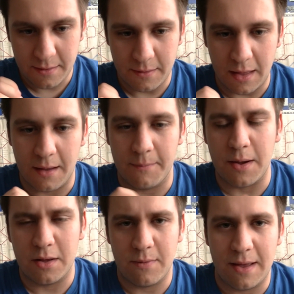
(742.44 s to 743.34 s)

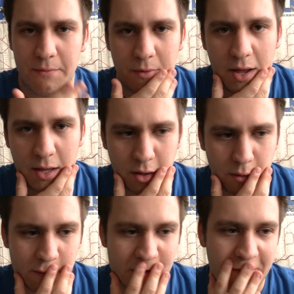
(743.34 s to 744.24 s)
By the way, I
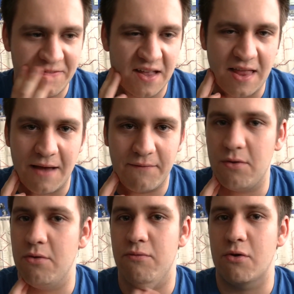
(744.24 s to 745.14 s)
don't know if they'd have
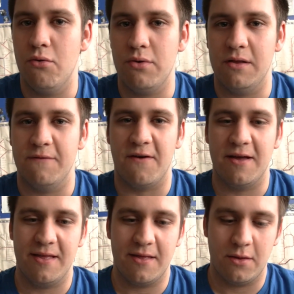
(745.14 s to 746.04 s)
those recording
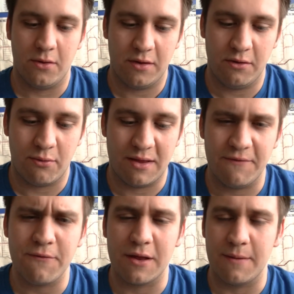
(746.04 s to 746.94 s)
devices in
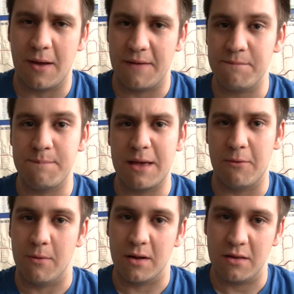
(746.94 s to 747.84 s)
1923. They might have bigger
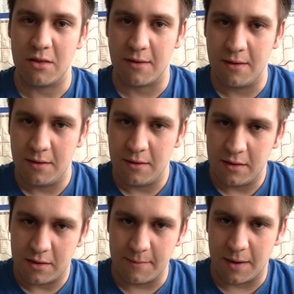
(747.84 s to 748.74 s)
ones.
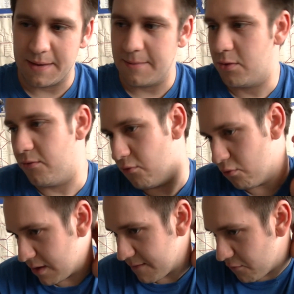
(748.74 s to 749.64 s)
They might be able to
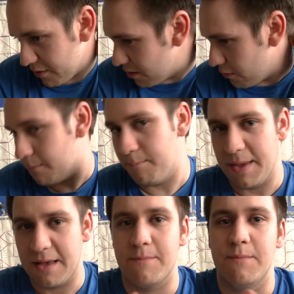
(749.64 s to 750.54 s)
record their voices on
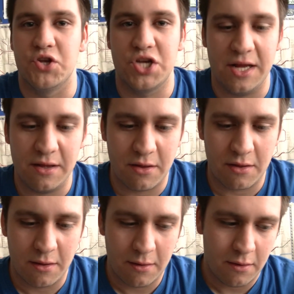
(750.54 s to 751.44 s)
big
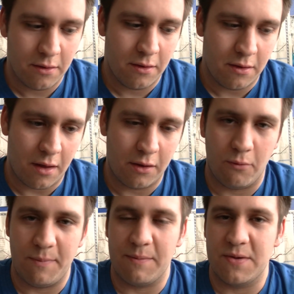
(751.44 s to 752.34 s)
machines.
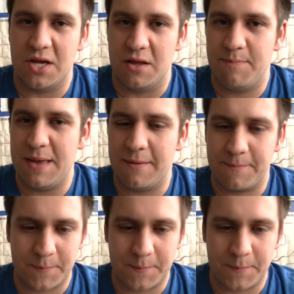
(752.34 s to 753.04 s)
Not big machines, big